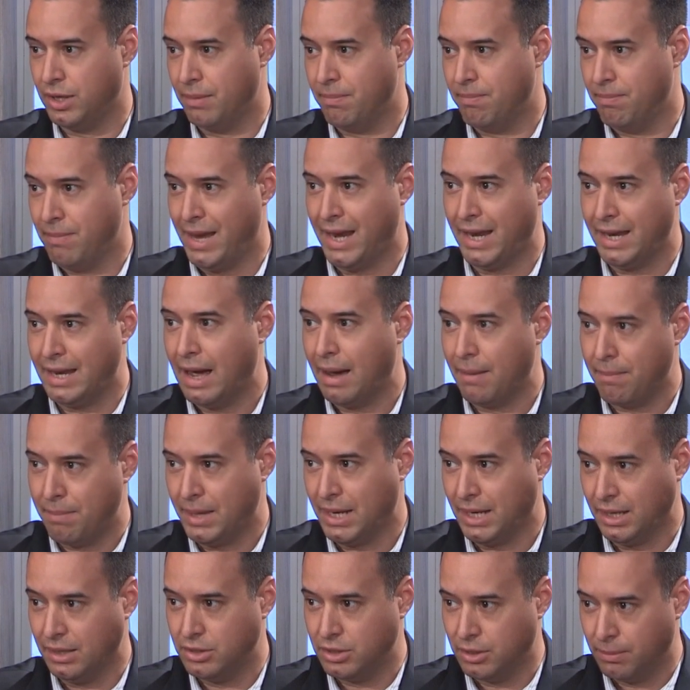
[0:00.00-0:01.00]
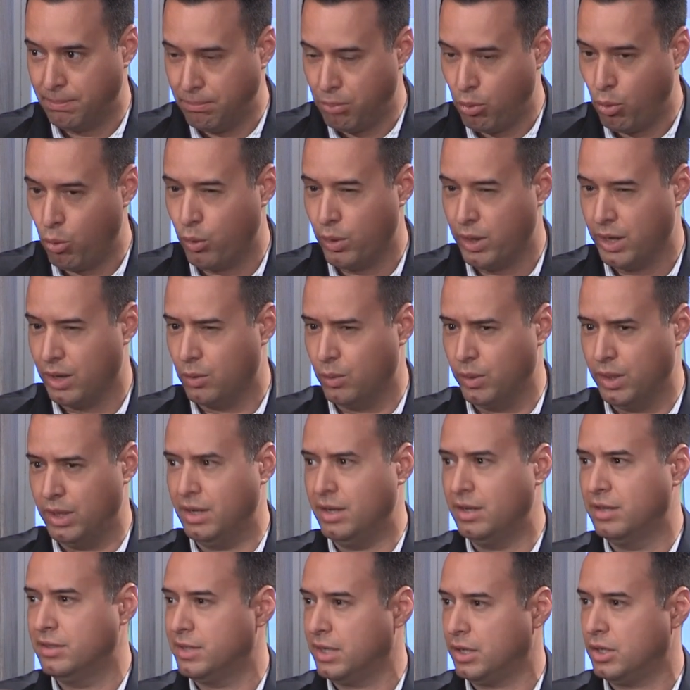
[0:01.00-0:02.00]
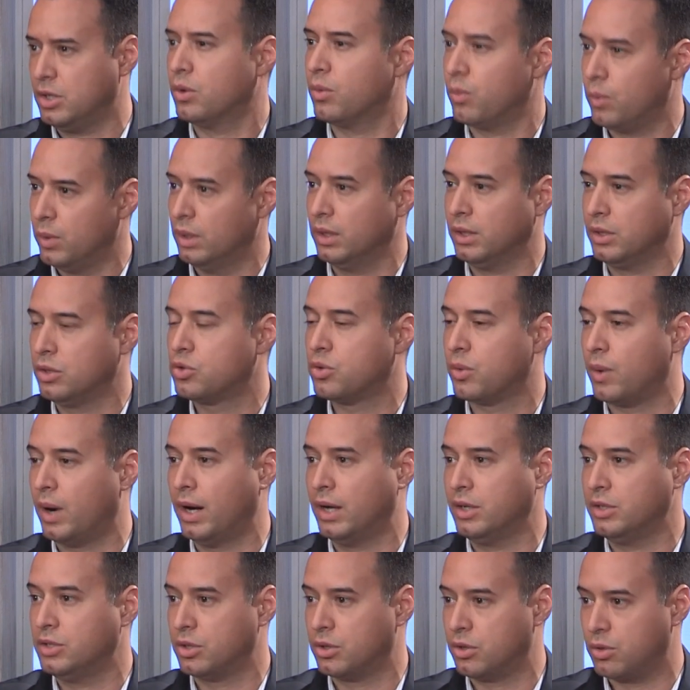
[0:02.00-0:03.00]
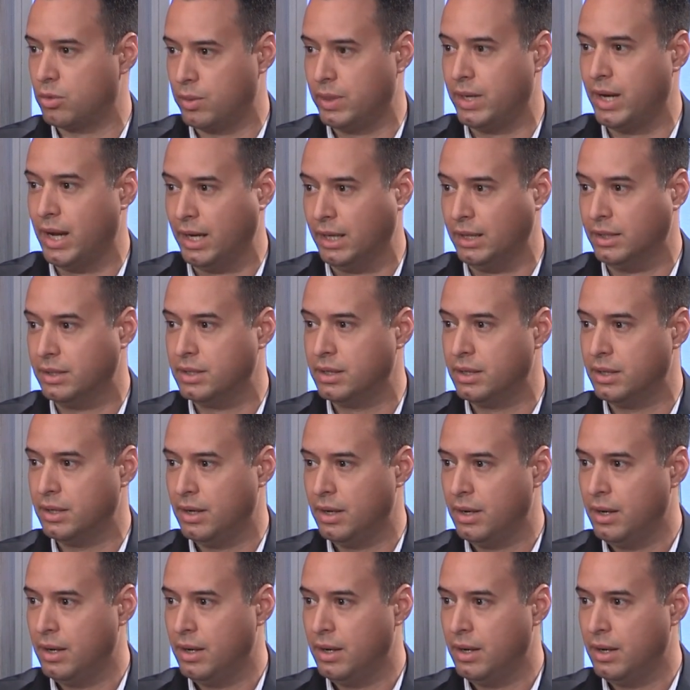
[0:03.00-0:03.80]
that may not be supporting what it is that you're really trying to create.